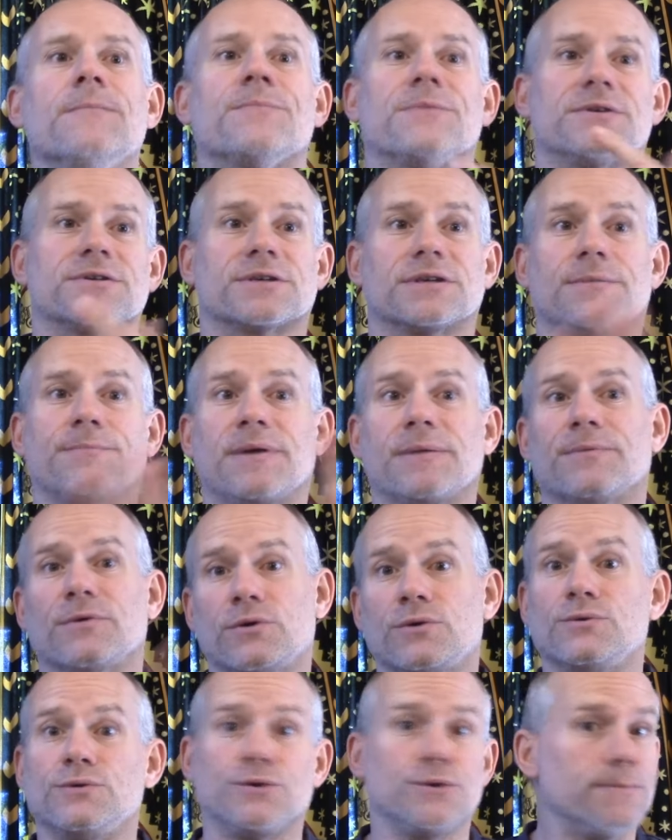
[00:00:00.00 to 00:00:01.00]
There's going to be people
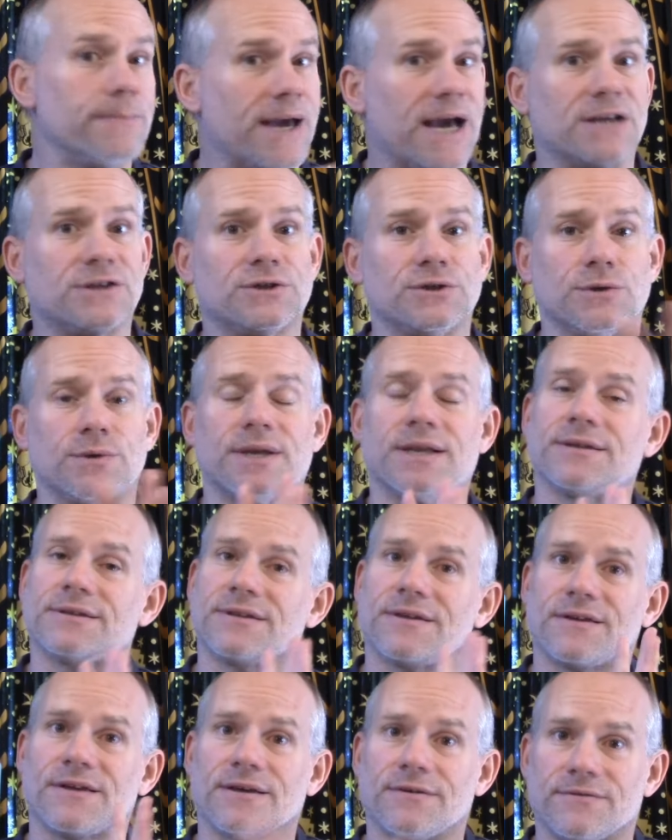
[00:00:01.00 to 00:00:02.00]
who do match you and
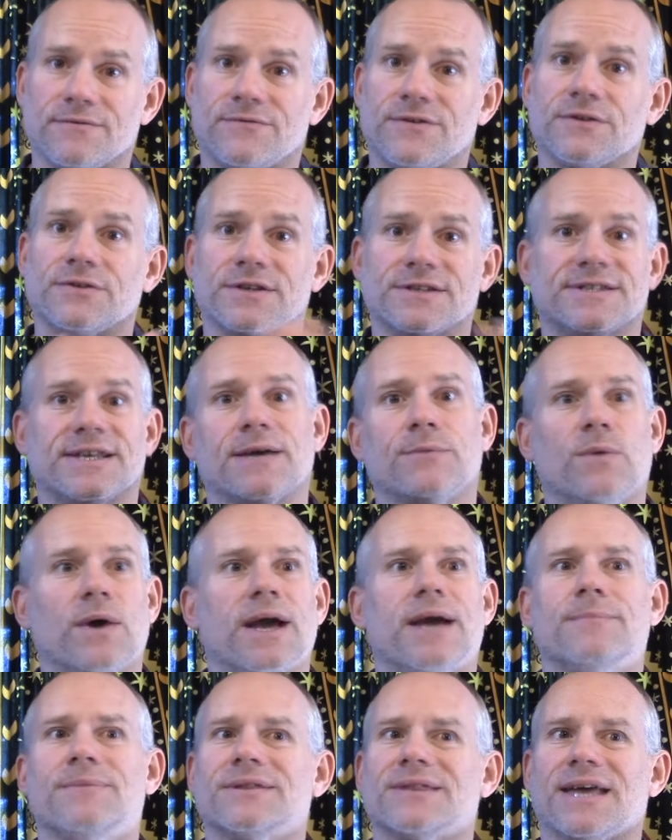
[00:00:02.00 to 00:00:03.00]
feel the same
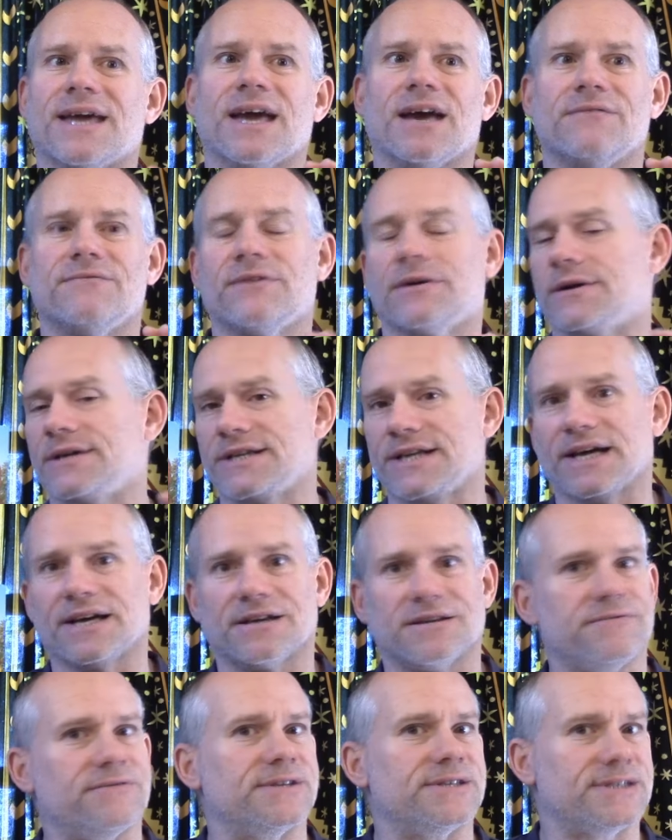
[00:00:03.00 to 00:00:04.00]
way, but they have very
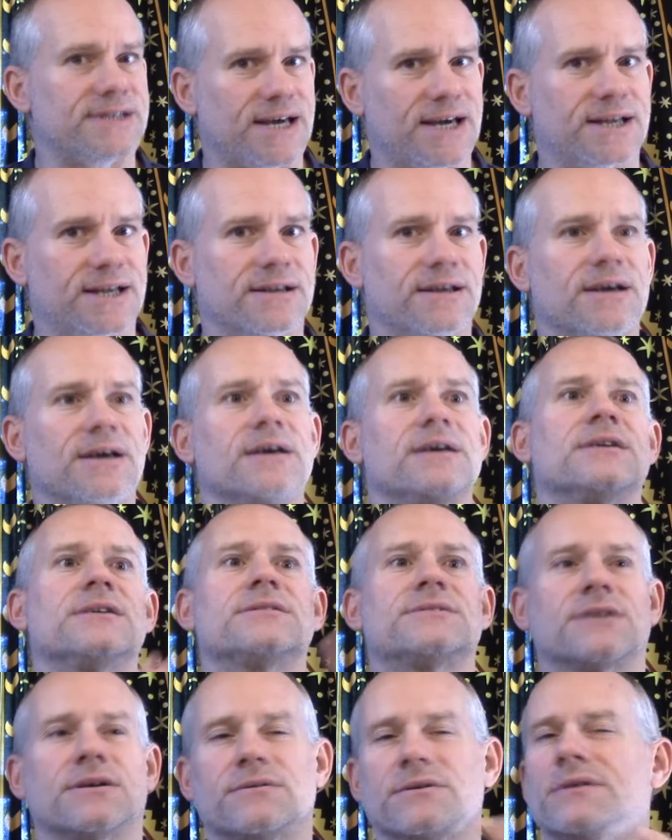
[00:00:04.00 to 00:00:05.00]
negative intent.
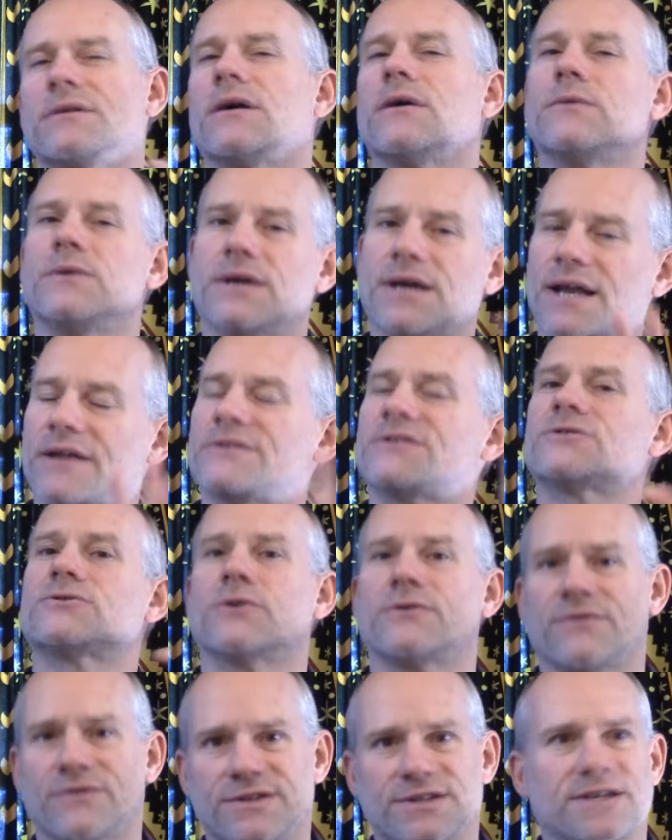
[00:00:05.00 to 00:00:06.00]
So, you know, you got to
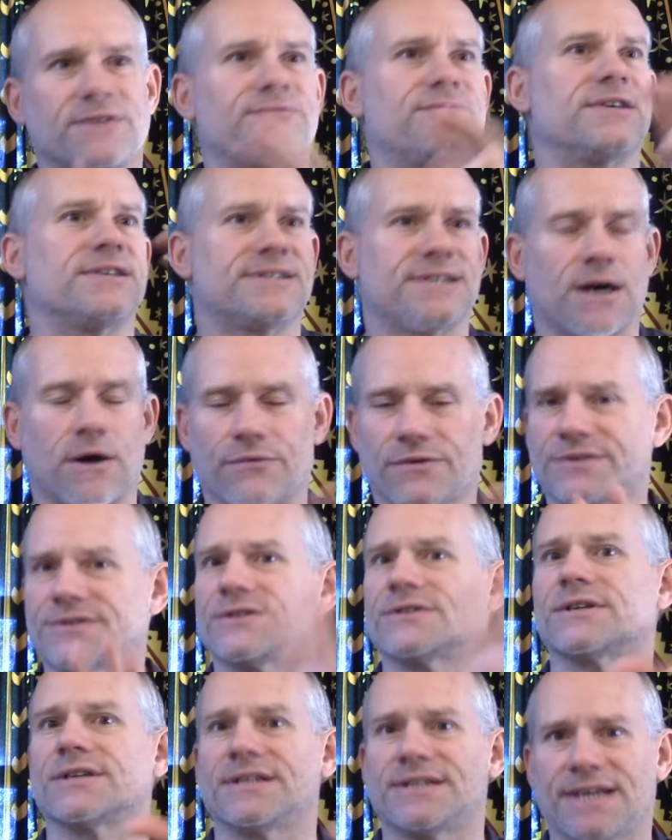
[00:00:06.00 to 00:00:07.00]
sort of sift this out. This
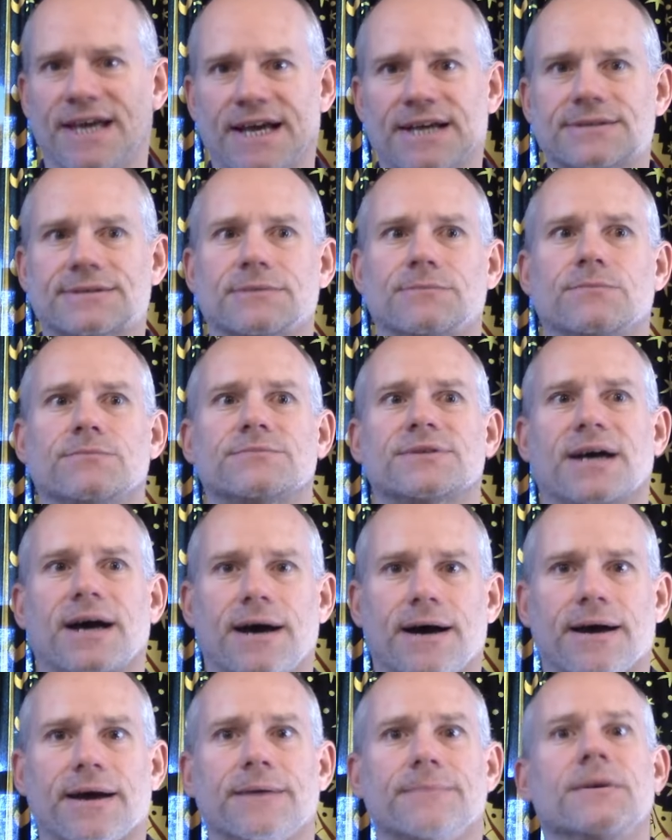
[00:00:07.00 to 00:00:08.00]
is going to take some
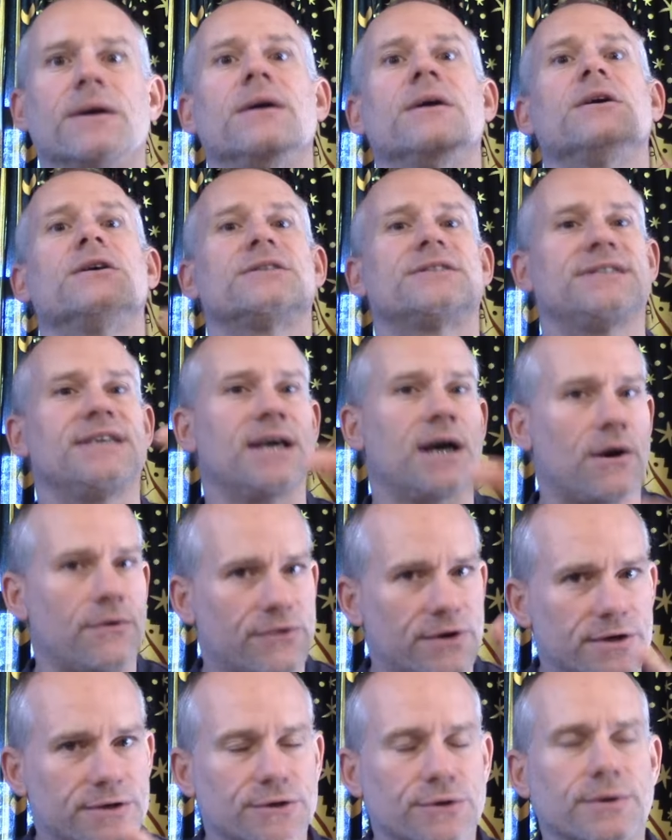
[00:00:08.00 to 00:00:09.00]
time. See how
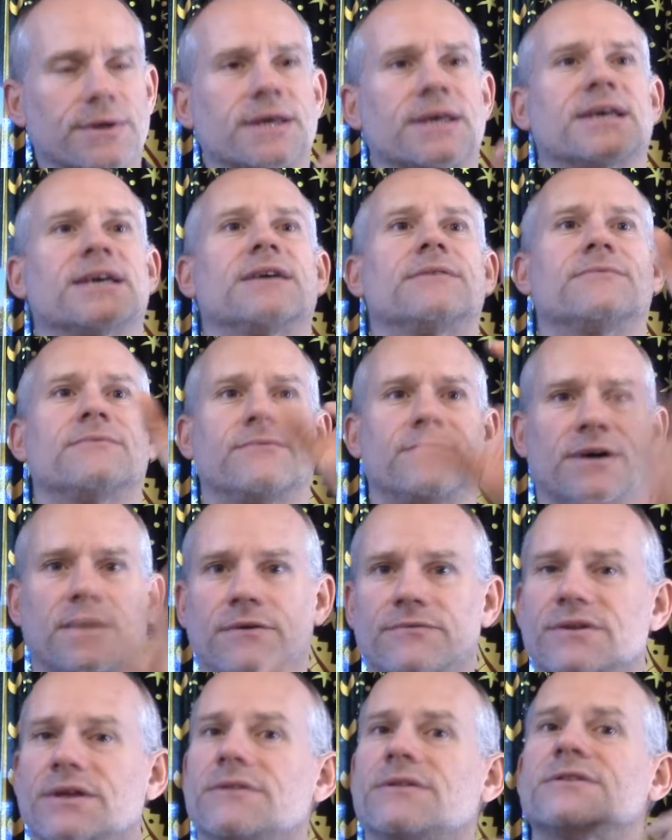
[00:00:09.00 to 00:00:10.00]
they're doing it, get
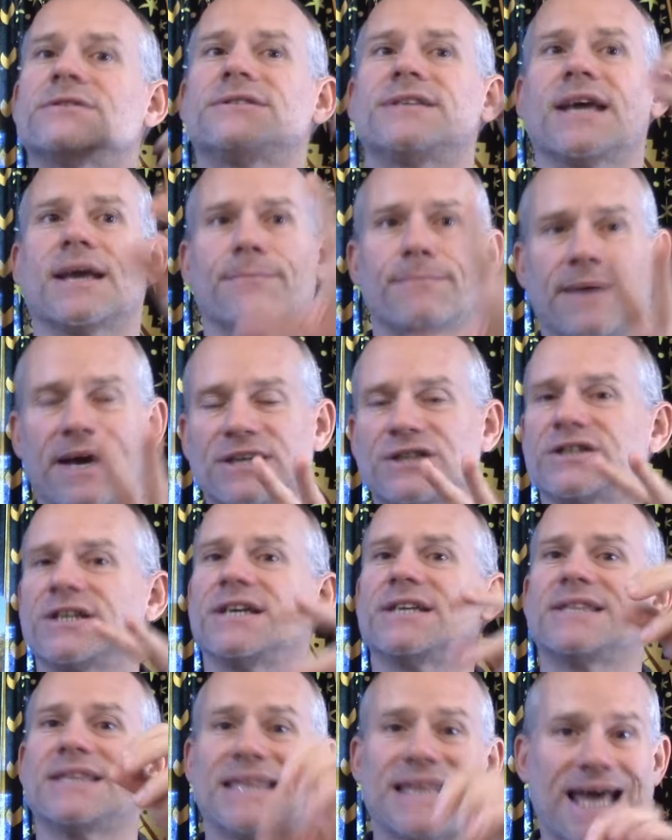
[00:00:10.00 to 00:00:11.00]
involved. They're saying mesh
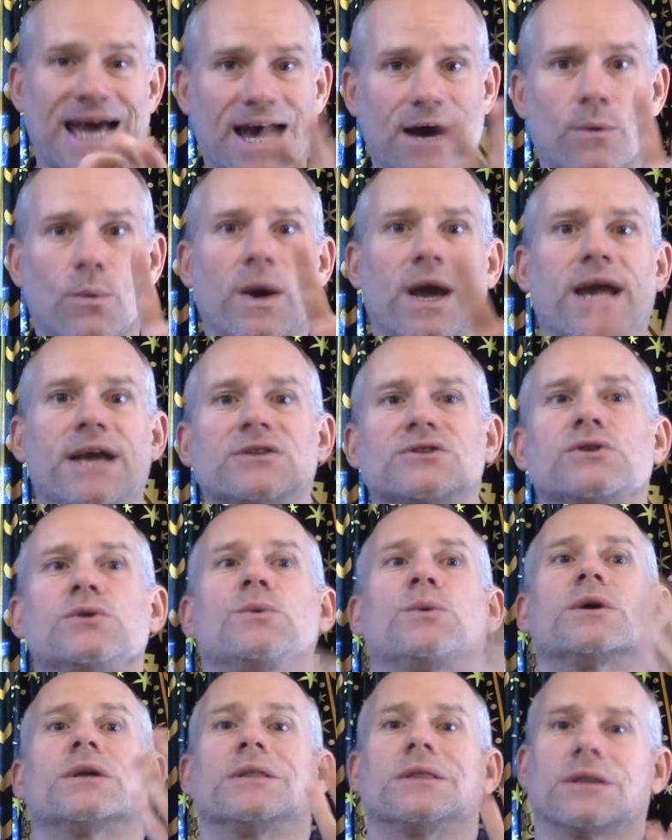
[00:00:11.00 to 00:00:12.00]
in that way so you
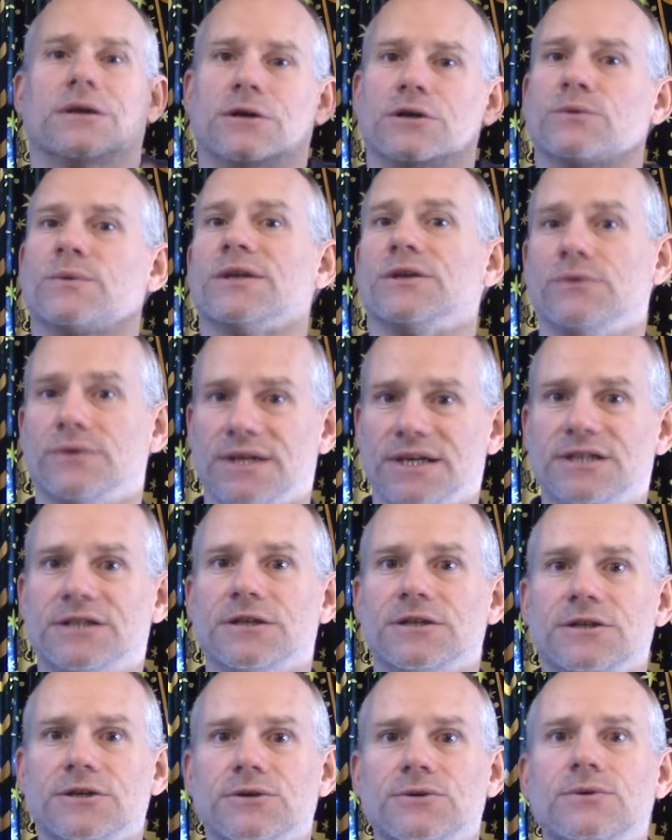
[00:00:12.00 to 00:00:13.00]
can learn what you need
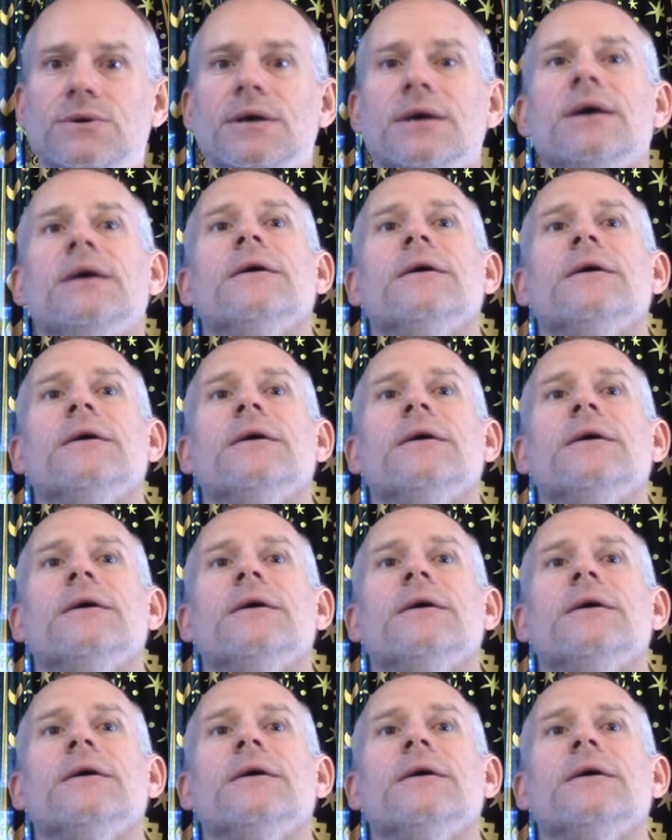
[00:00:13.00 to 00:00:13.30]
to do